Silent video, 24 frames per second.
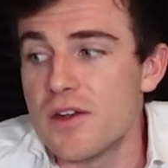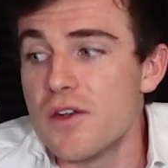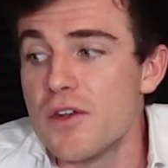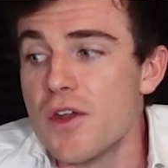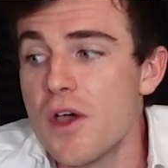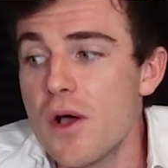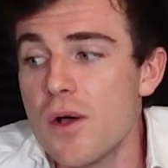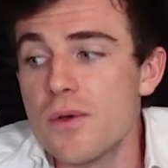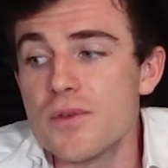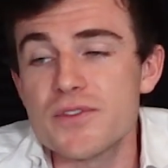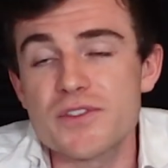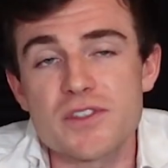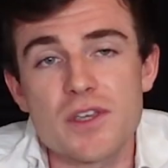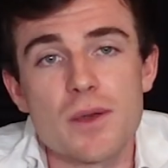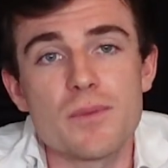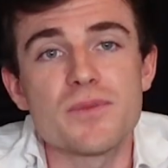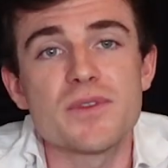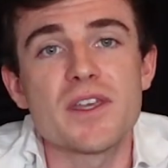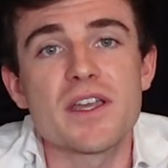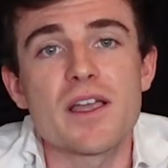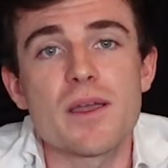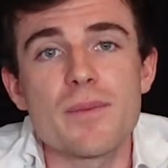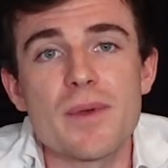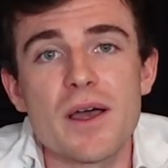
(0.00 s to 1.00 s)
know
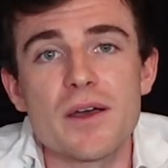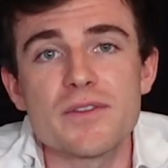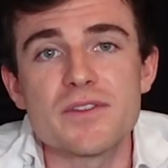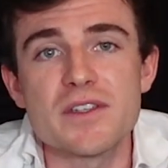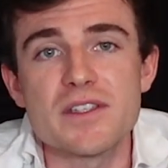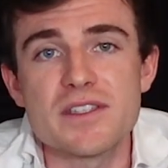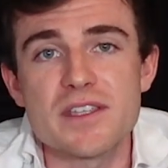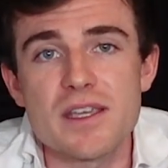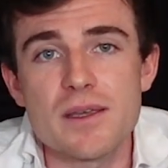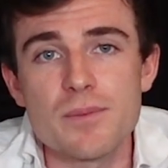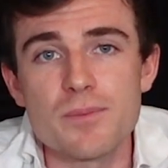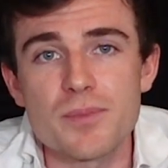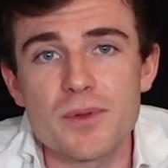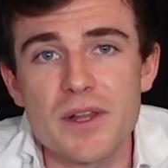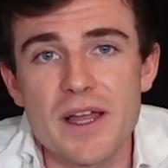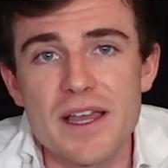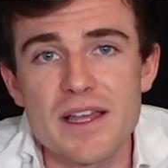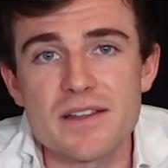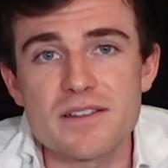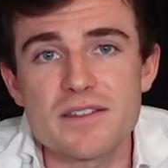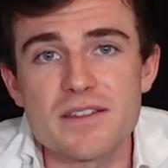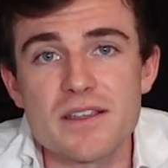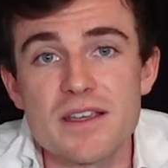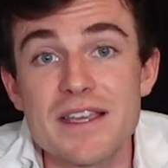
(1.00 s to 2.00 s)
something about these
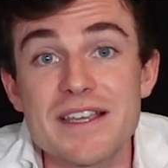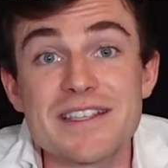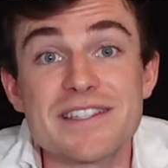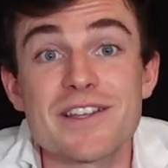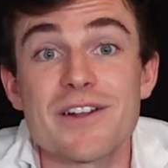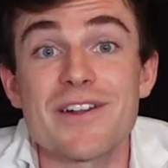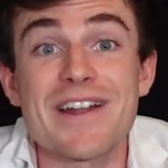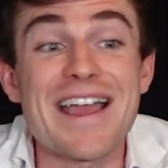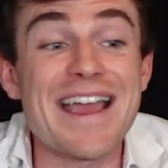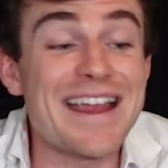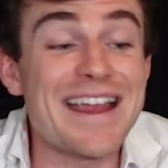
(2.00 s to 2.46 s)
implants? Is there